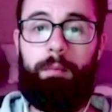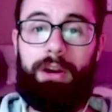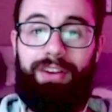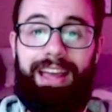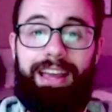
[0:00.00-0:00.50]
But
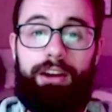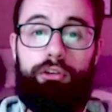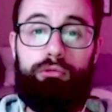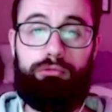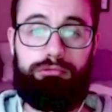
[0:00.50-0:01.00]
if I hit
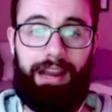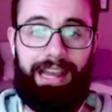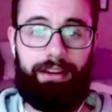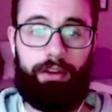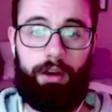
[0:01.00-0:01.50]

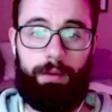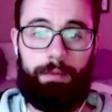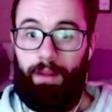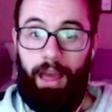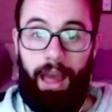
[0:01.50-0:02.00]
random,